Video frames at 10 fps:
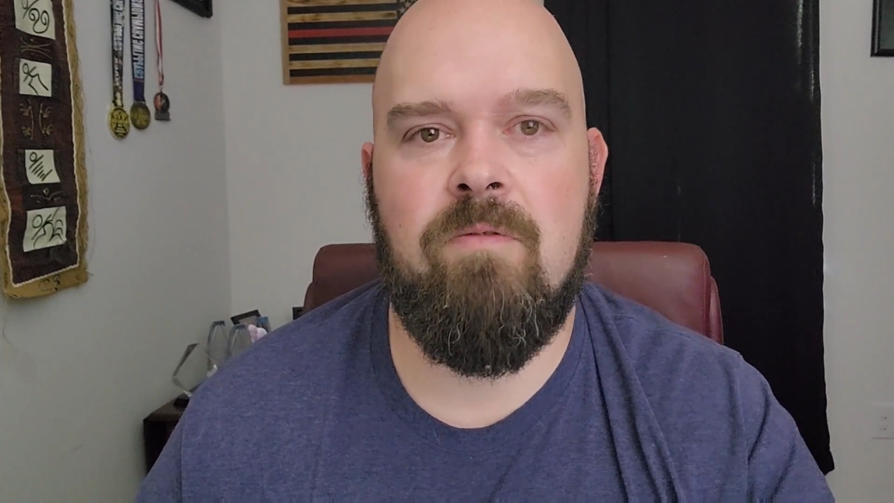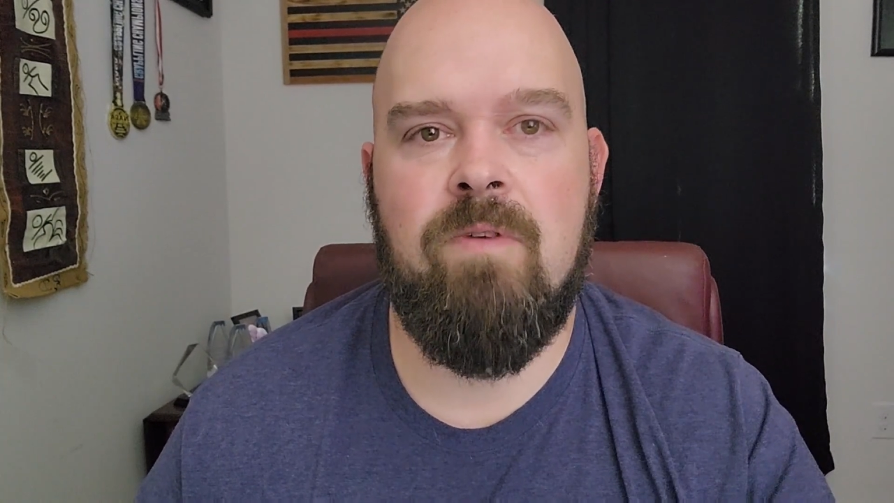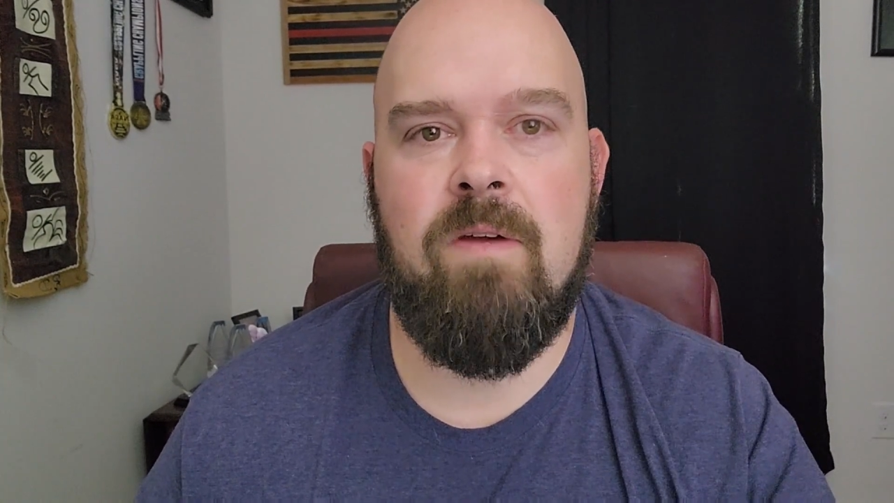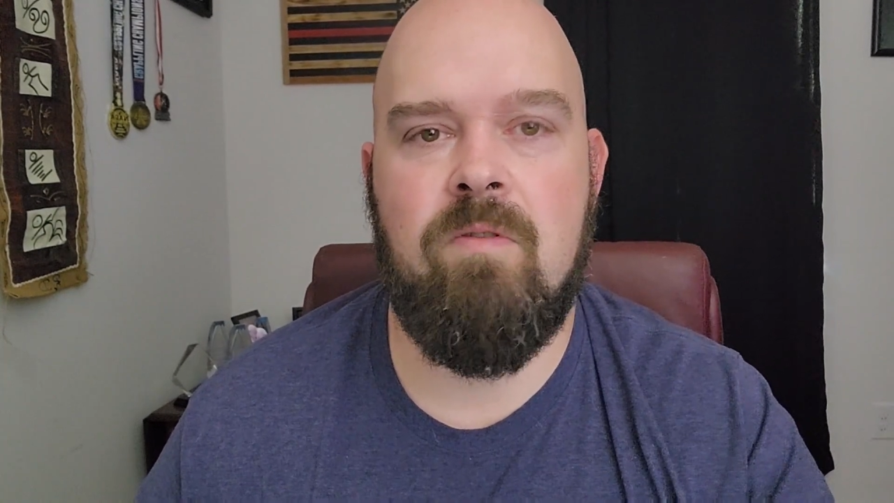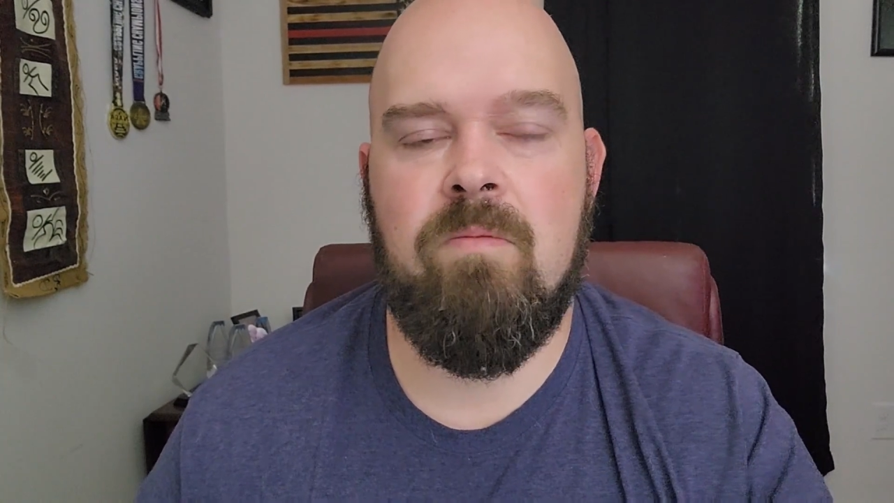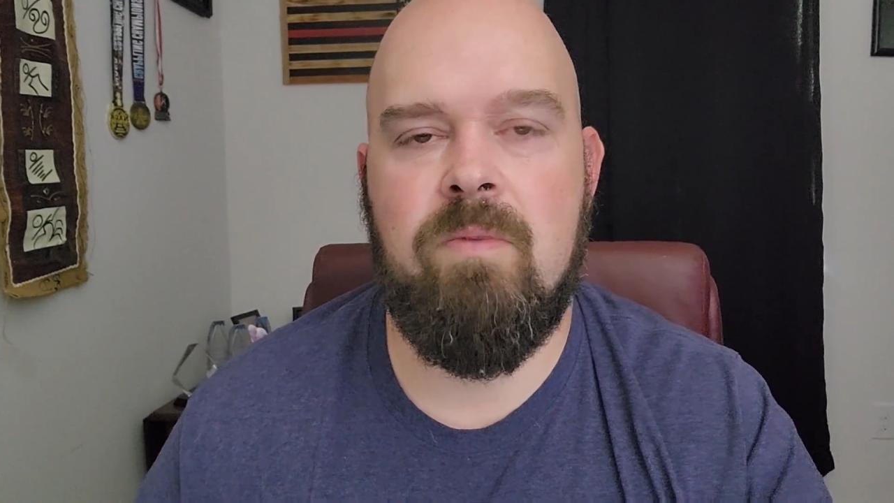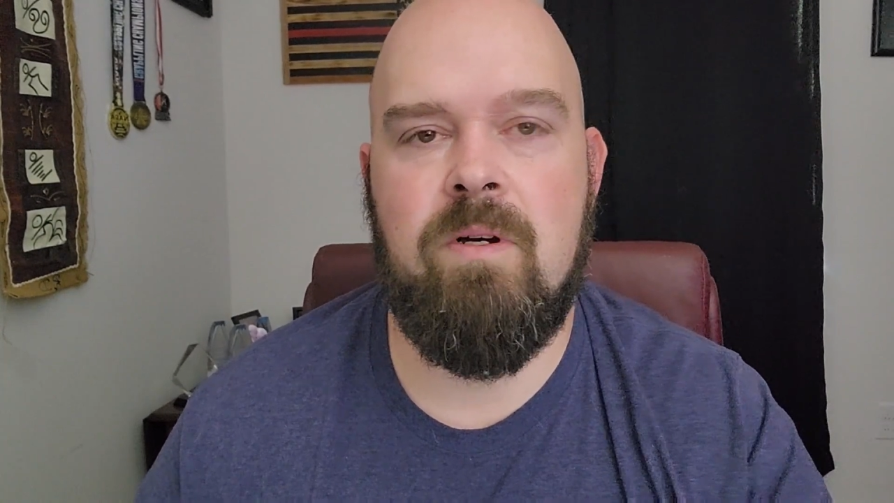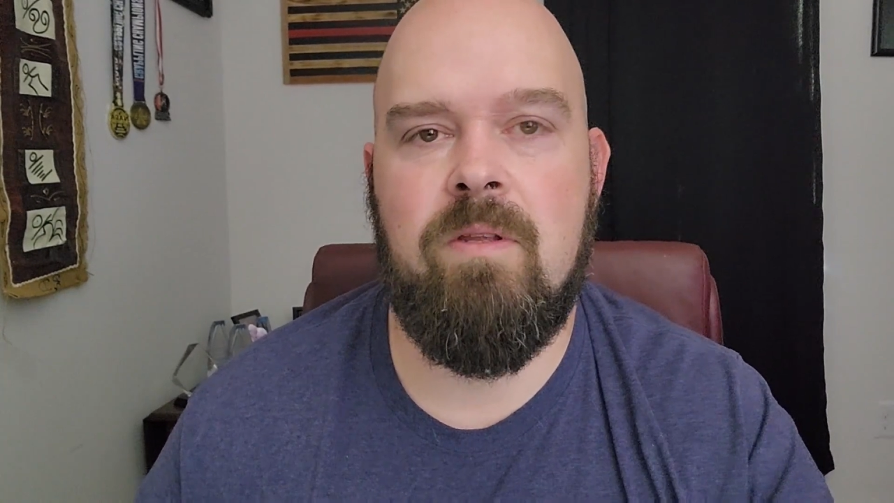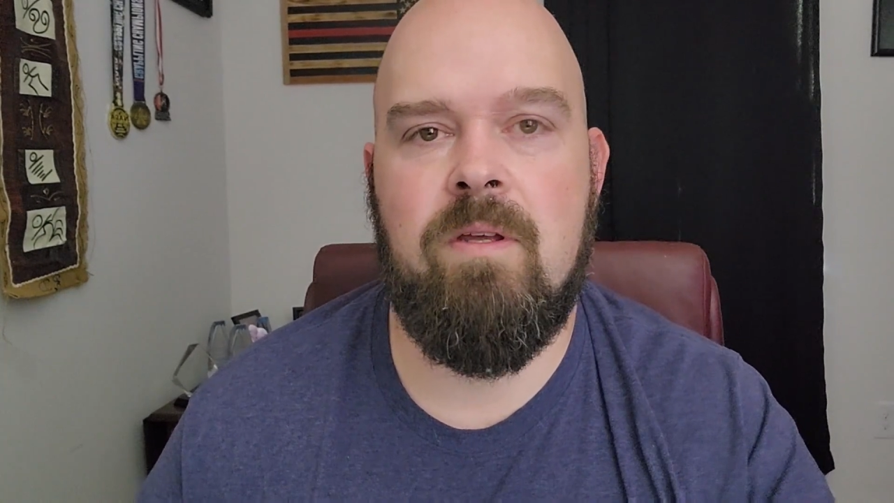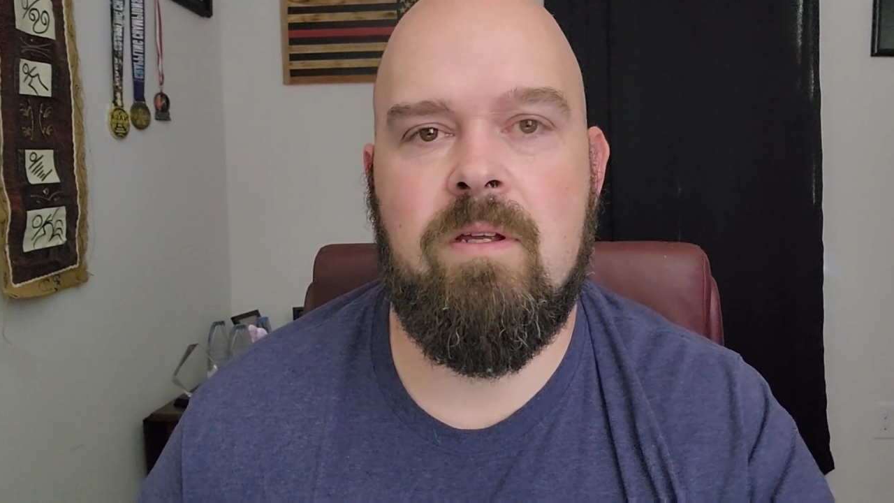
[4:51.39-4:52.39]
favorite,
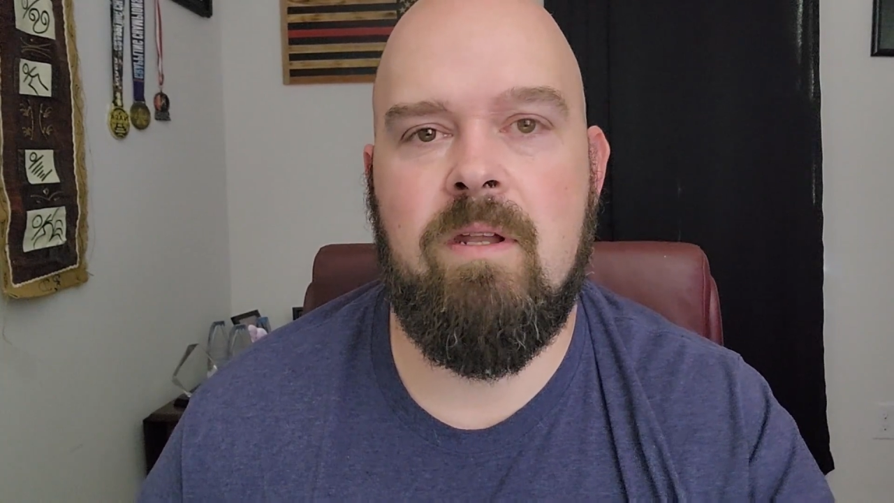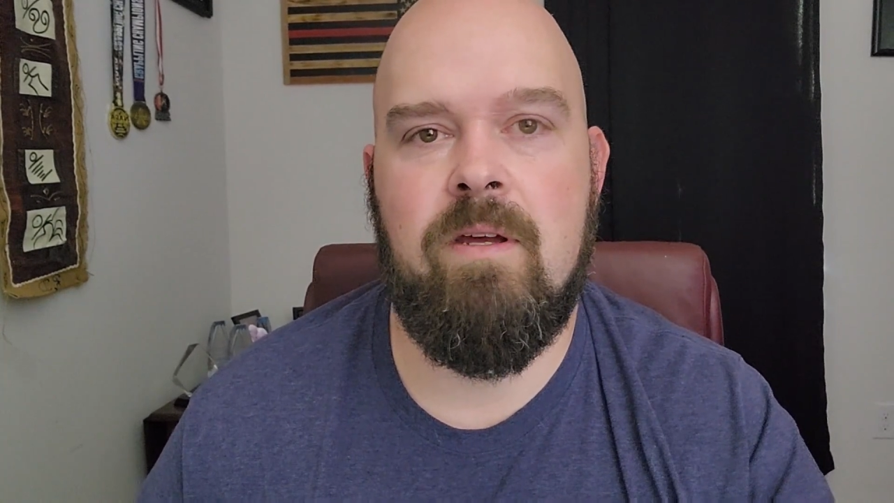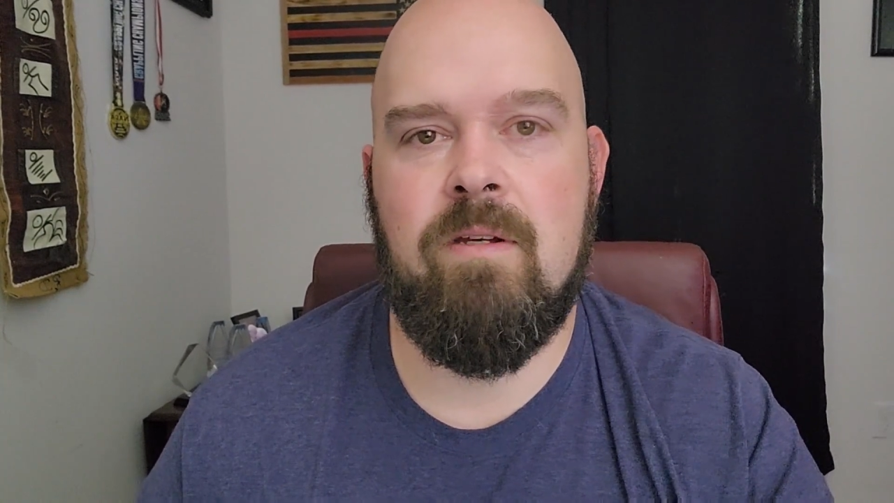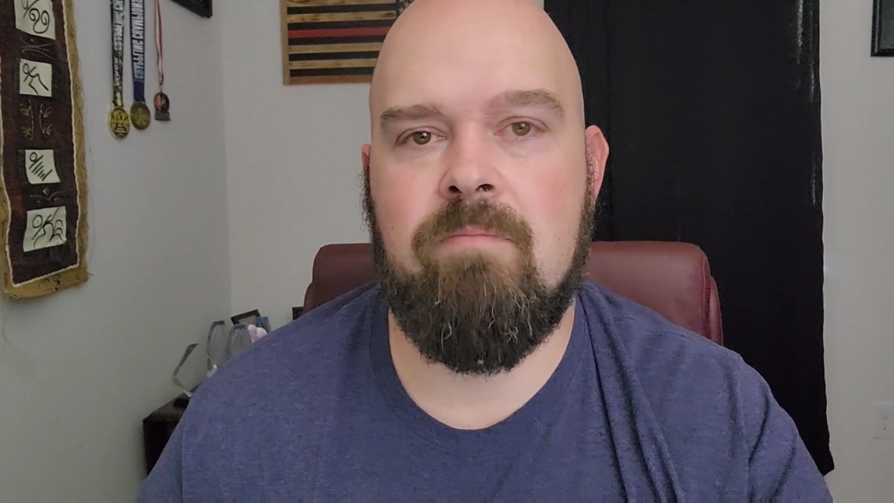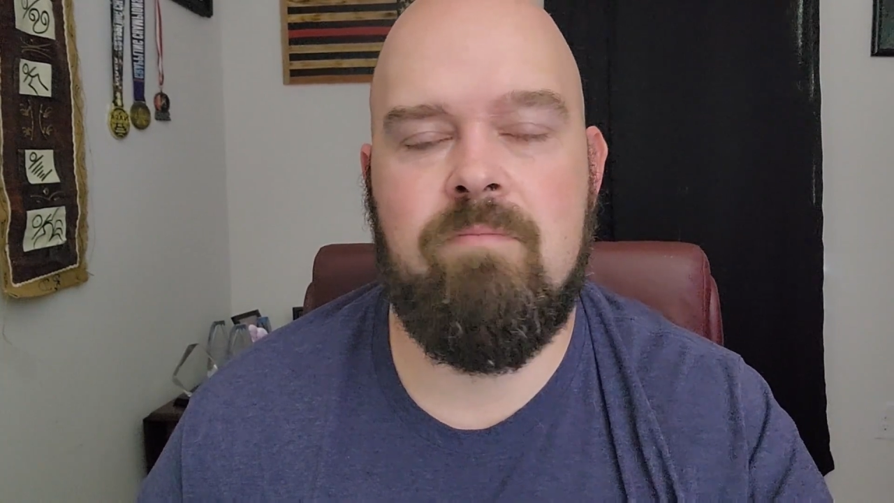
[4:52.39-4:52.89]
but they like,